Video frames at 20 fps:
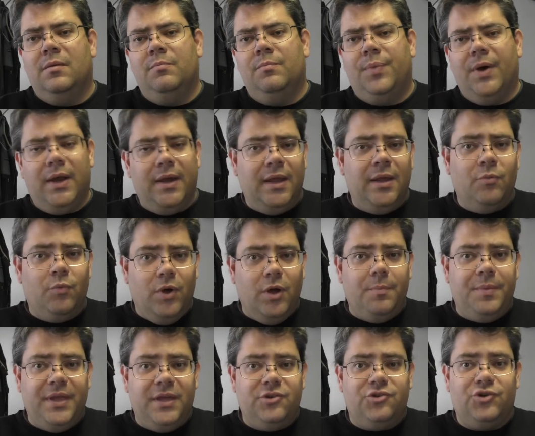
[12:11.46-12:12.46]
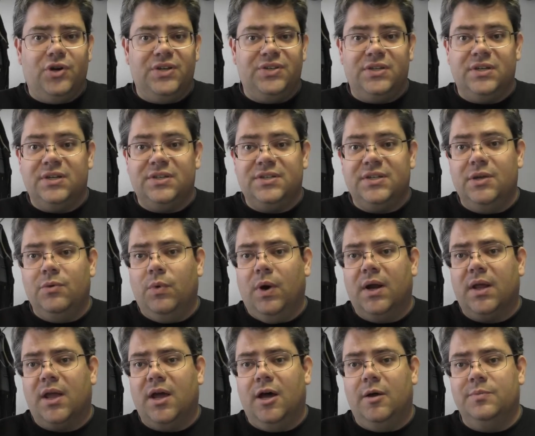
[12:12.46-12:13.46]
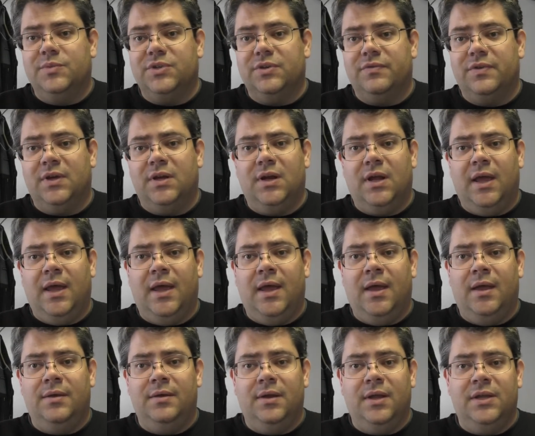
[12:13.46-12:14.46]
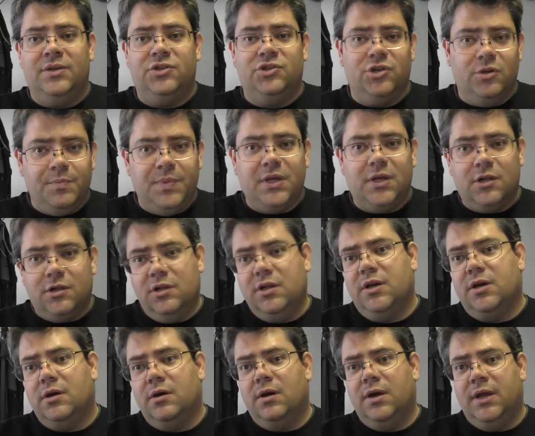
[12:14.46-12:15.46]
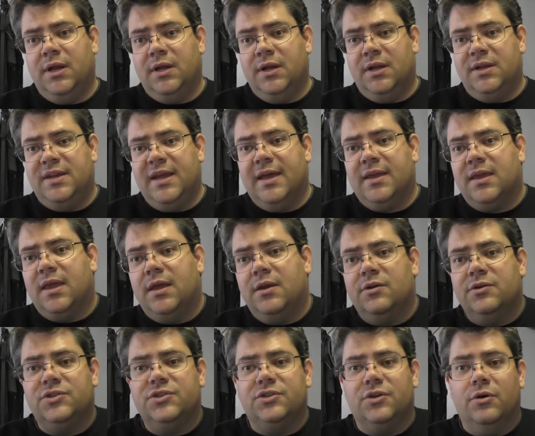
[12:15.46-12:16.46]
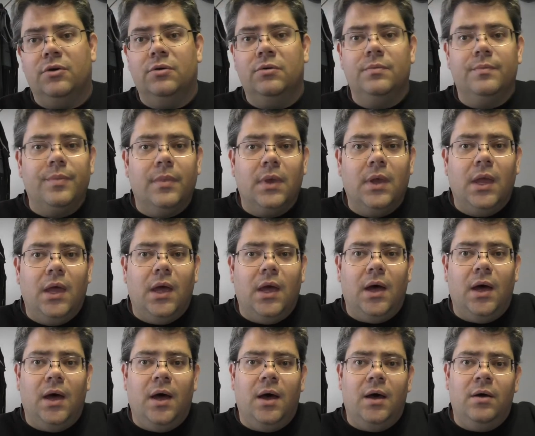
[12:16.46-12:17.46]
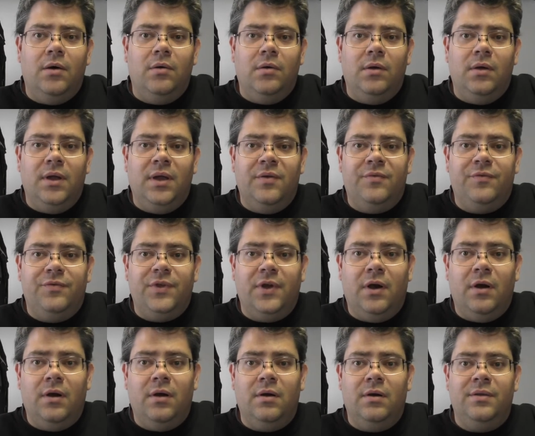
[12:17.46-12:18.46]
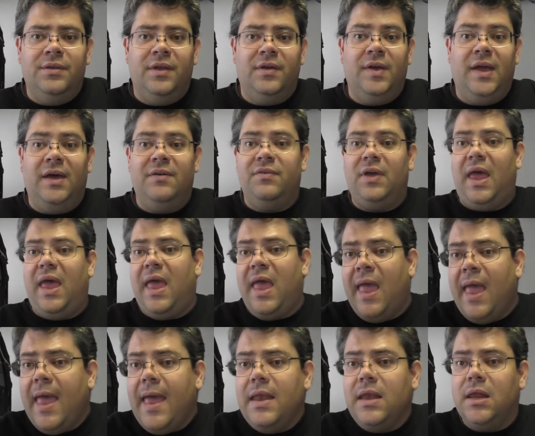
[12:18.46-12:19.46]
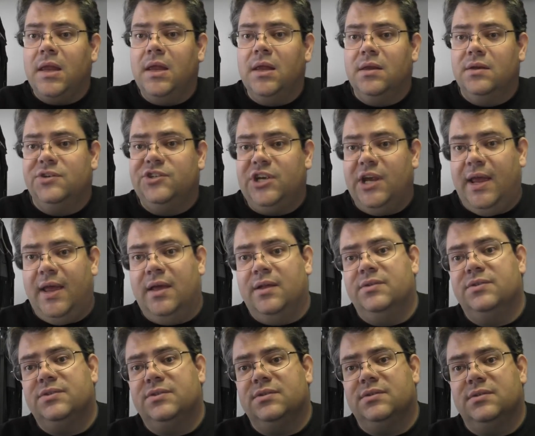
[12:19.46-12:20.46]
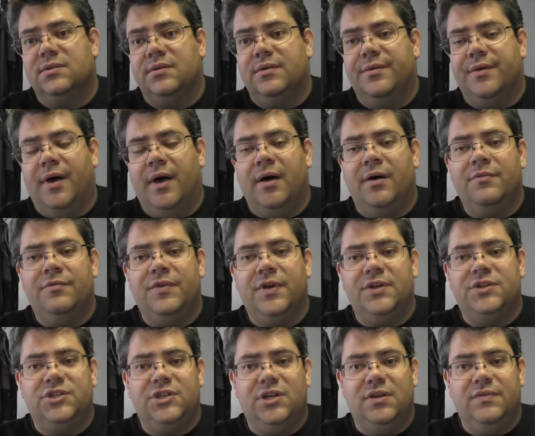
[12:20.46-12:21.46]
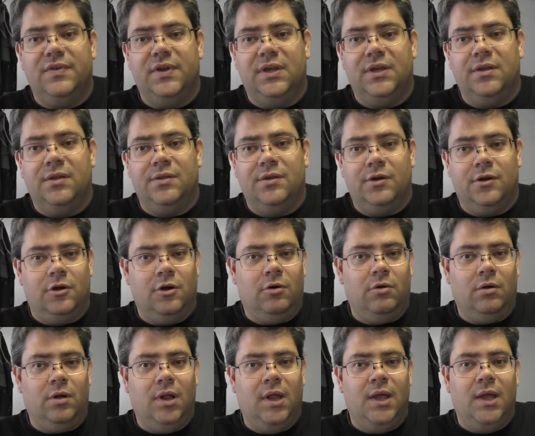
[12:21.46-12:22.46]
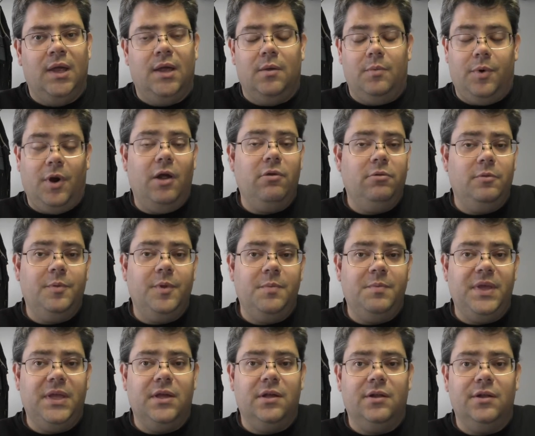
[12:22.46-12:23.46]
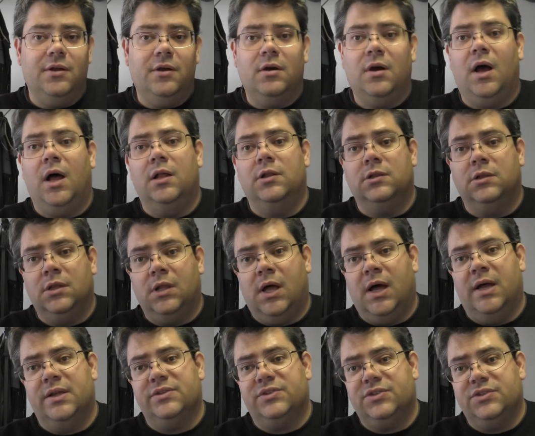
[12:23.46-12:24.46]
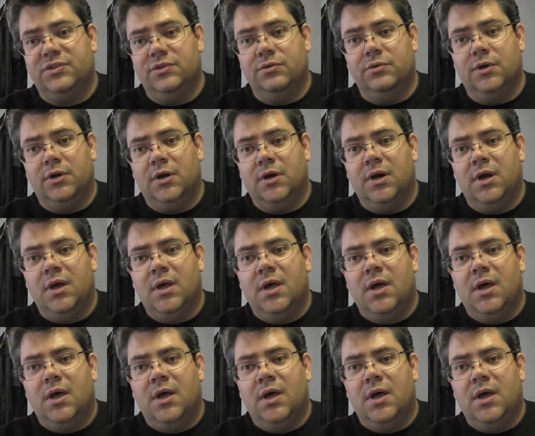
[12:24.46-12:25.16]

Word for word: but it will be interesting to see what comes of it, and it should be clear in a decade or so uh, if they have any chance of achieving their goal. Probably be clear a lot sooner,